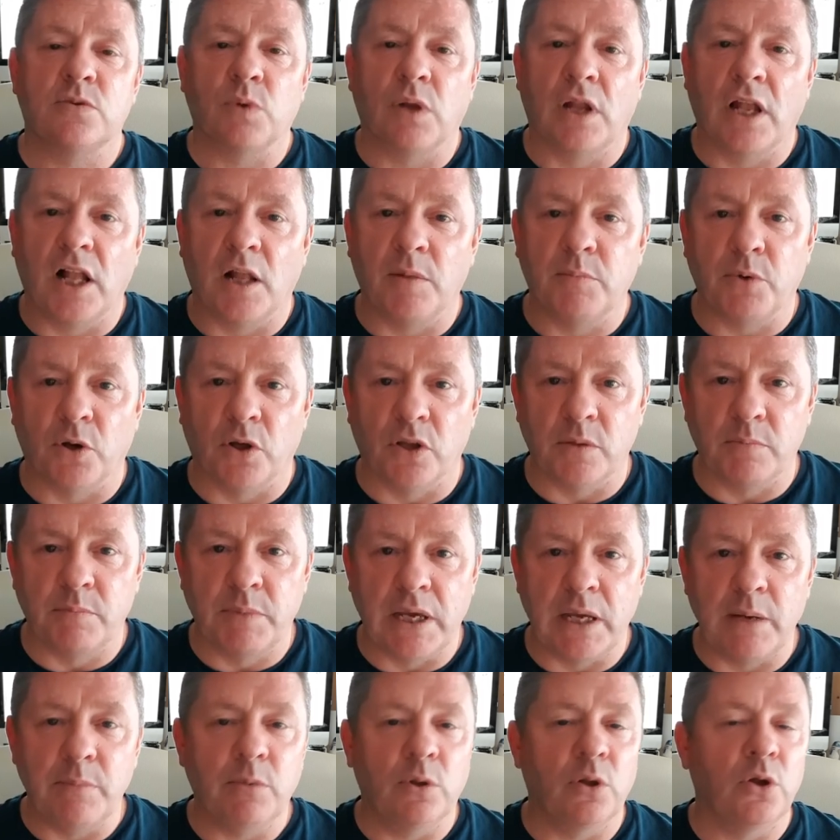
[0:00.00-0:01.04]
will help other
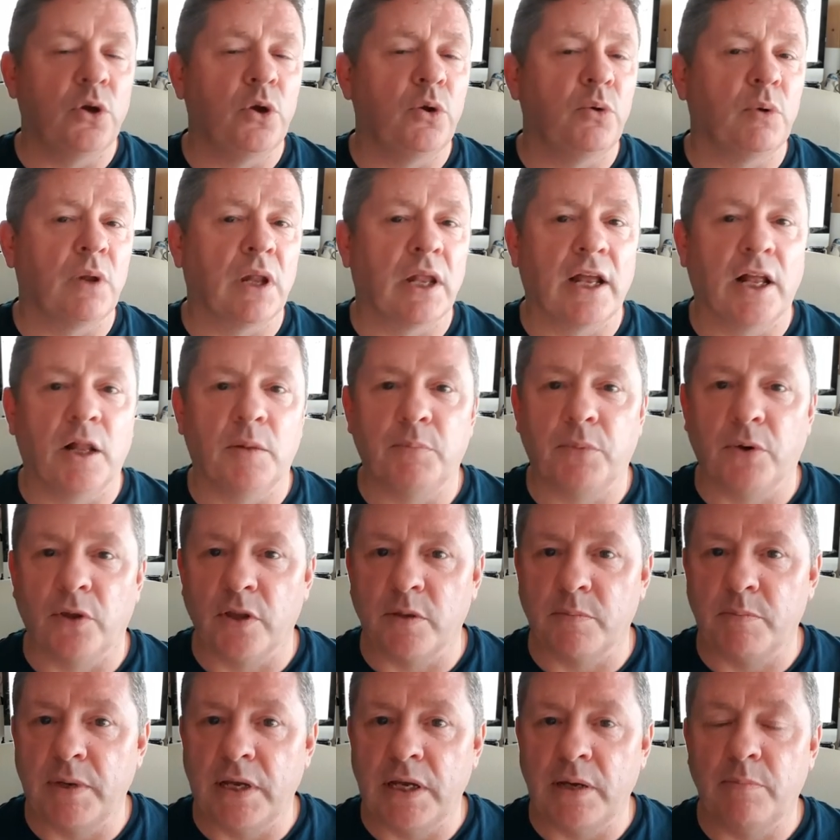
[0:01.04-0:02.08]
people who will help other
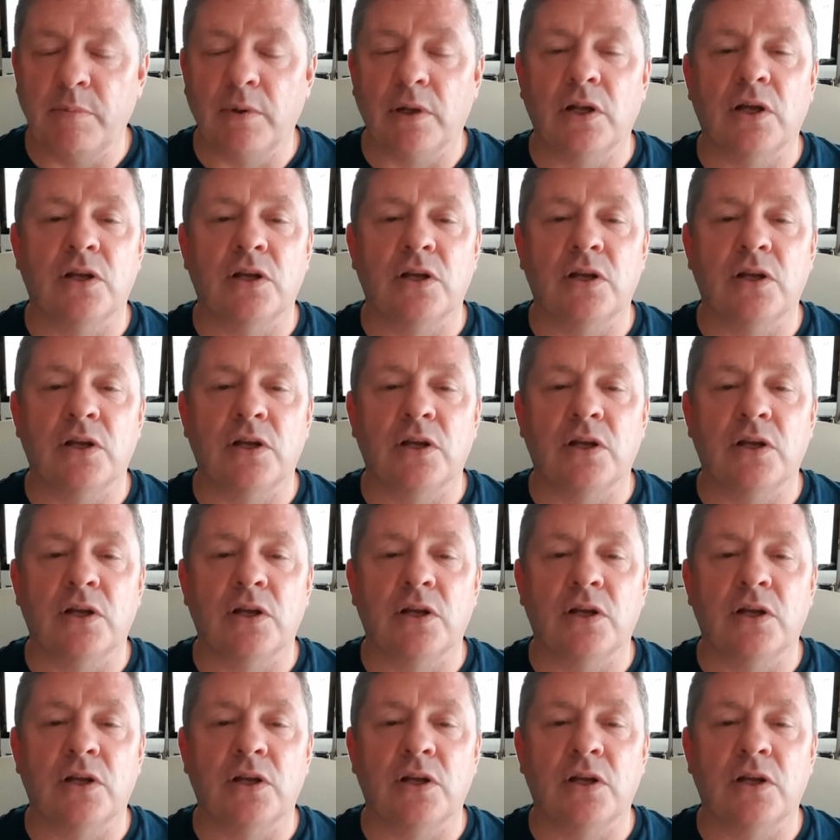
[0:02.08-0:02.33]
people,